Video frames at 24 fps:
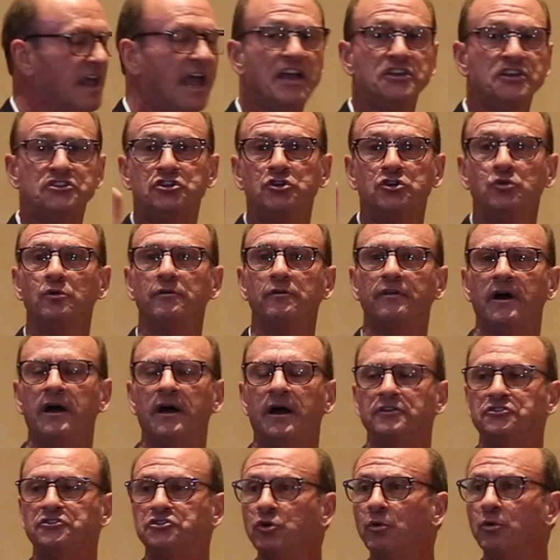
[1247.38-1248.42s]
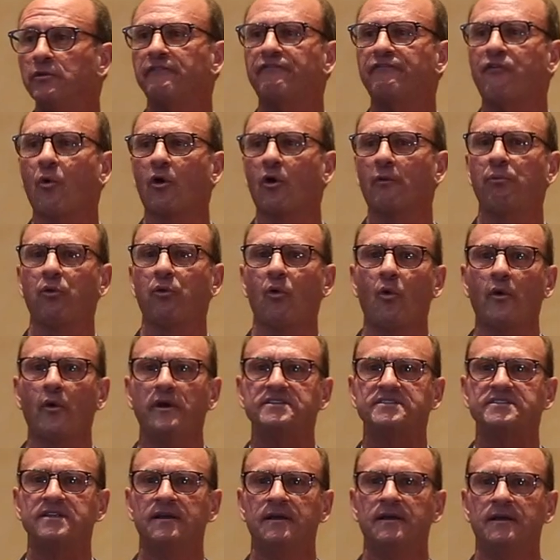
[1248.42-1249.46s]
And two of, the, uh, two of the four
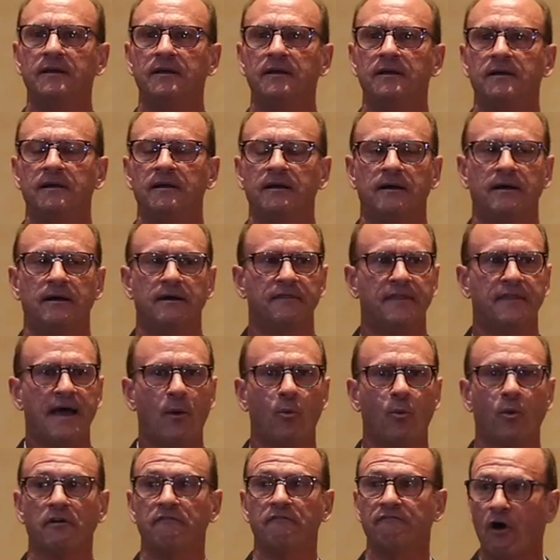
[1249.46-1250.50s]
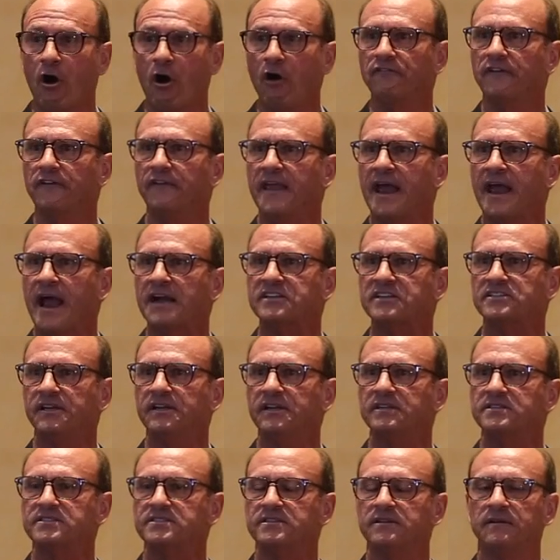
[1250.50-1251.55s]
employees that were involved in the
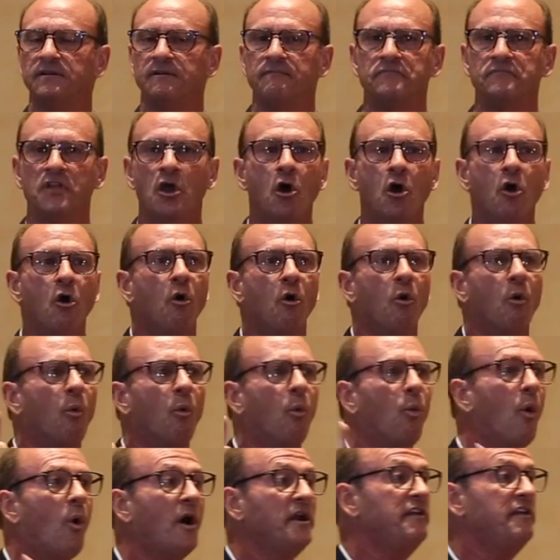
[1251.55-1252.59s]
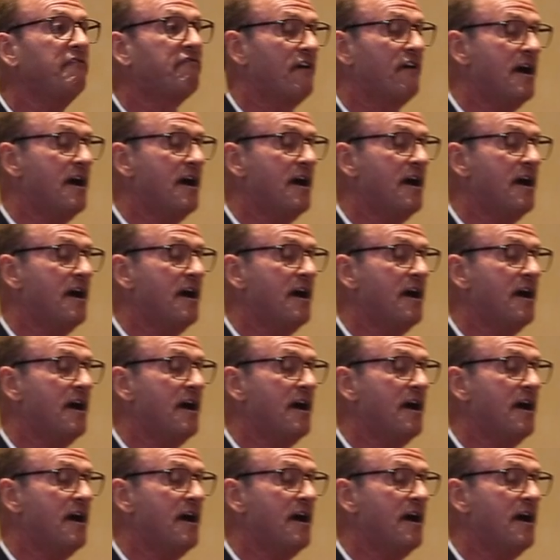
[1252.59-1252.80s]
accidents, one he